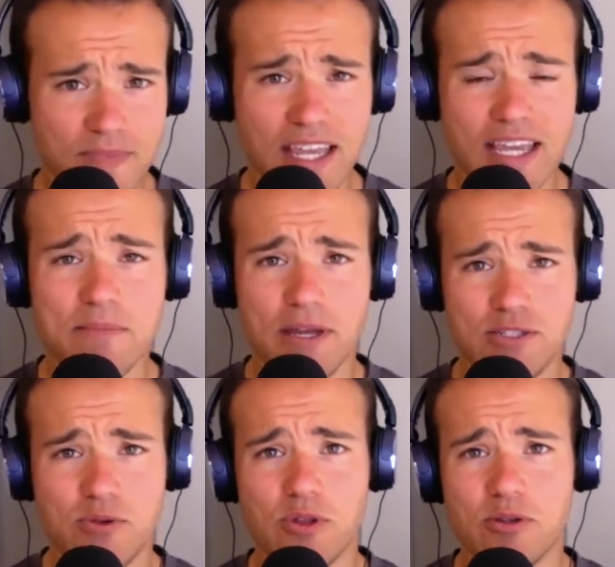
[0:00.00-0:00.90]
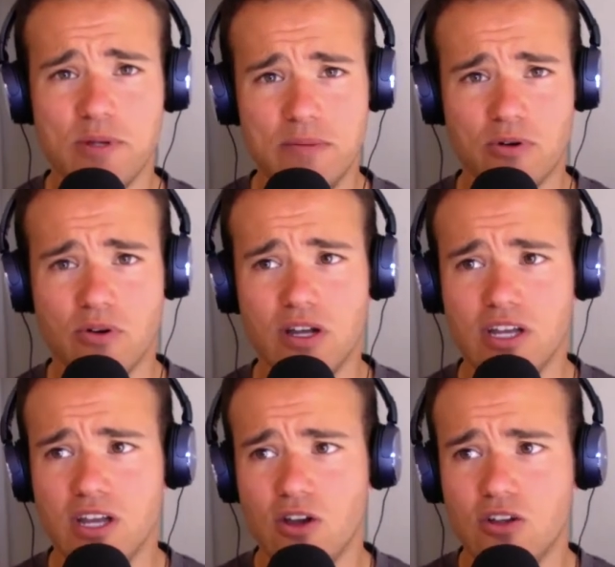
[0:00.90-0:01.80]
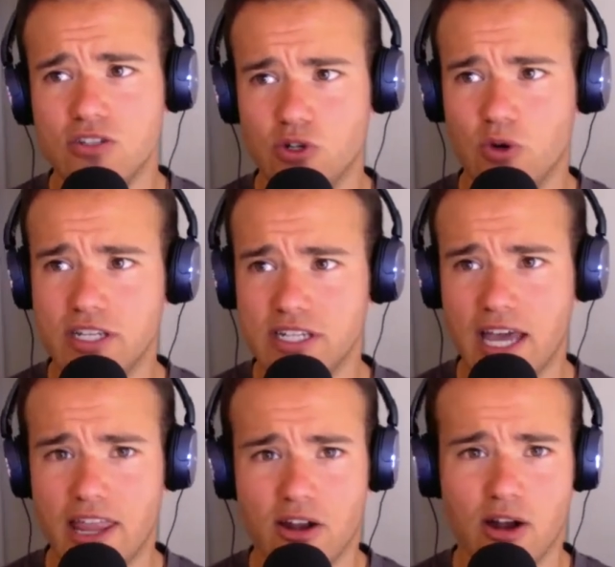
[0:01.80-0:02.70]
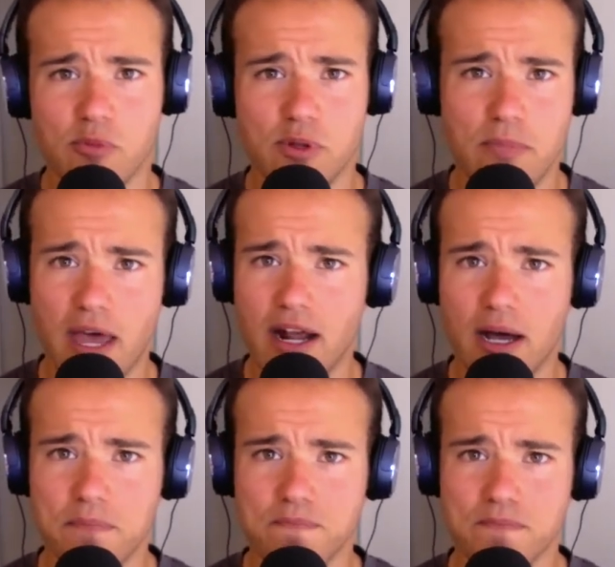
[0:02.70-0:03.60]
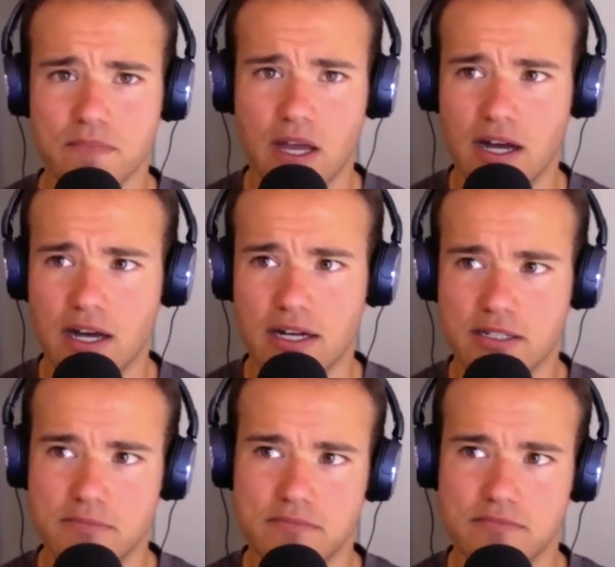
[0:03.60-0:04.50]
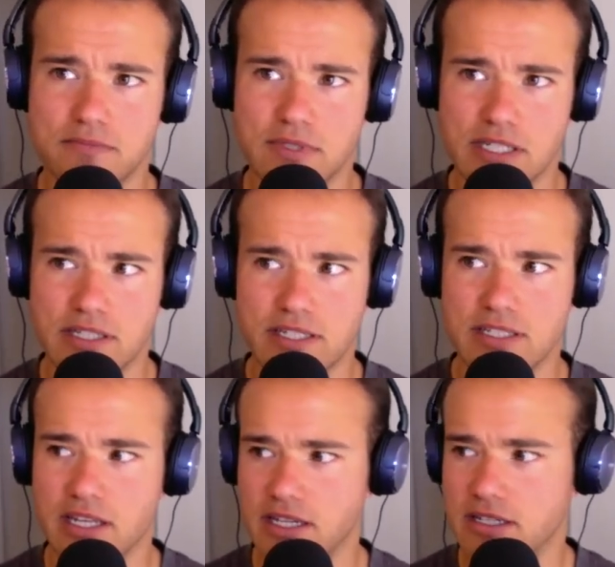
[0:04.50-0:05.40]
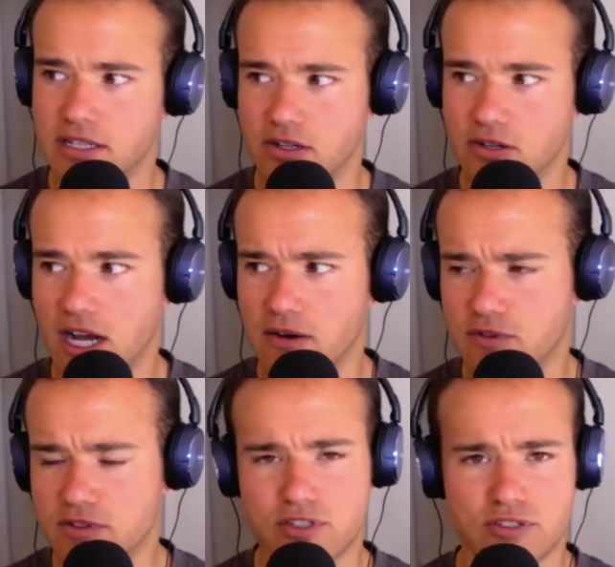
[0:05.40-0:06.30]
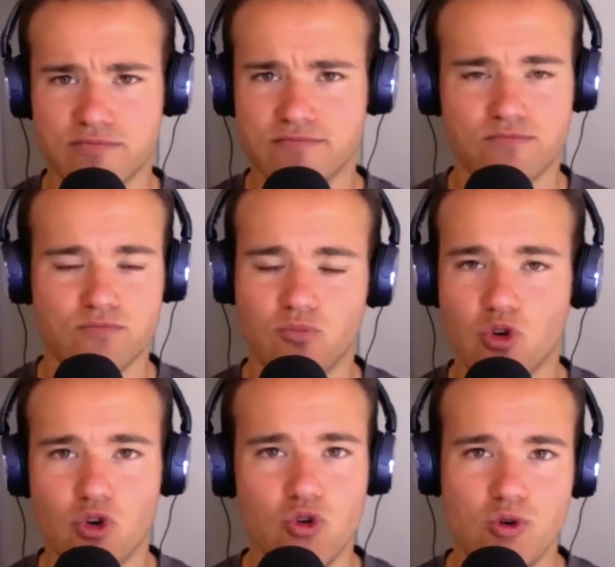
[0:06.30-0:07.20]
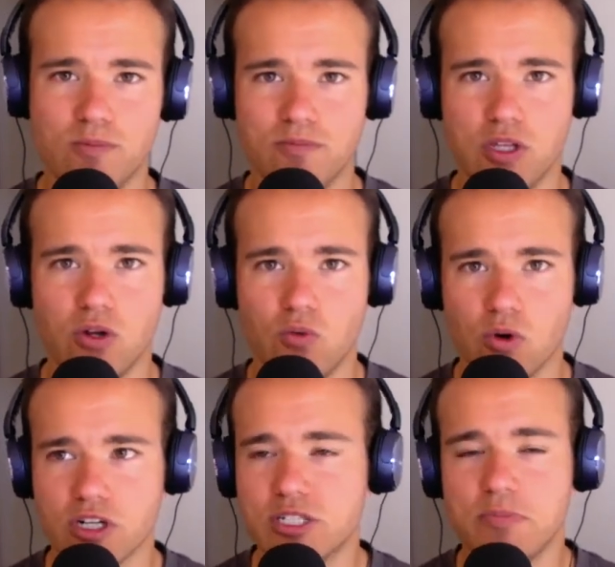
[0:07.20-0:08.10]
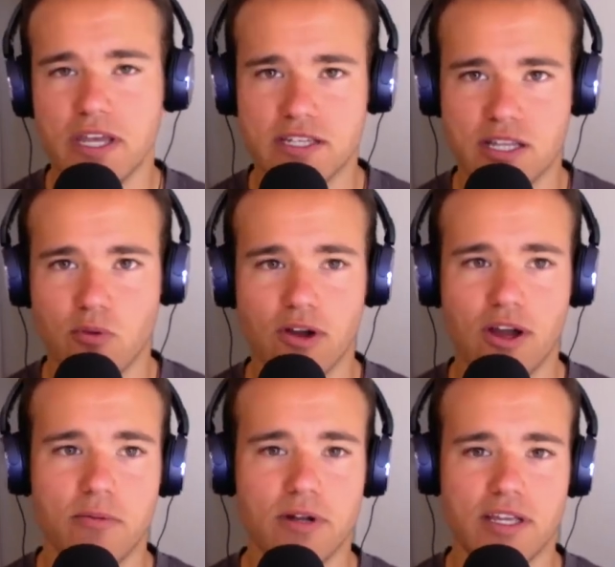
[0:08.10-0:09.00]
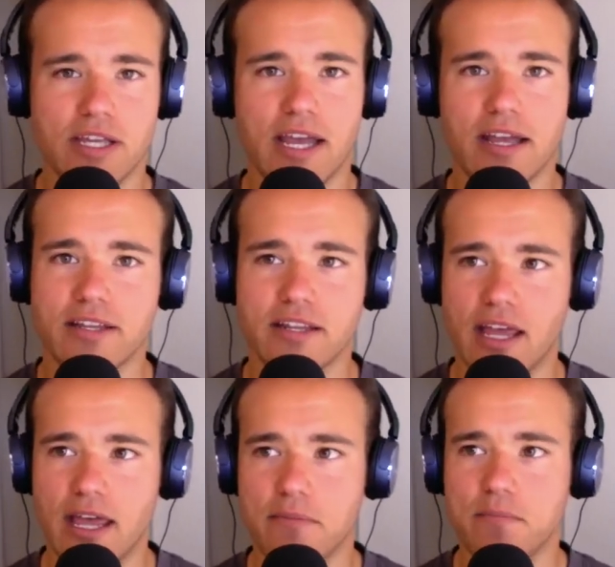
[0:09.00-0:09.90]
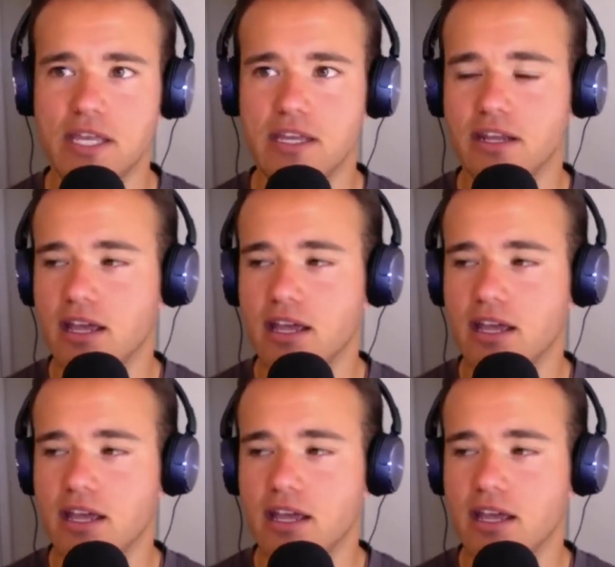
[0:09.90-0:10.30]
him, and two other people joined together, and we met up in this like, conference room, workspace that we were able to connect and meet.